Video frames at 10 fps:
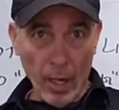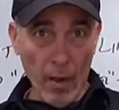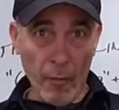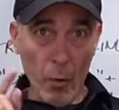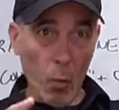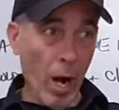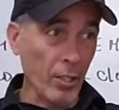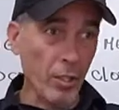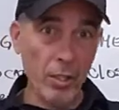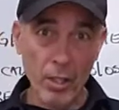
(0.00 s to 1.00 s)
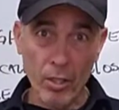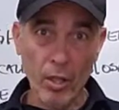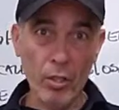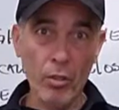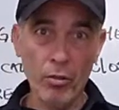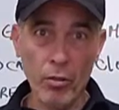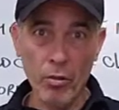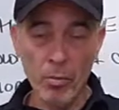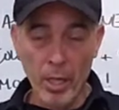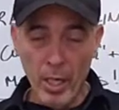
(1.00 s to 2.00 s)
If you're watching this on
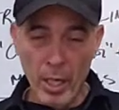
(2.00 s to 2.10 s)
YouTube,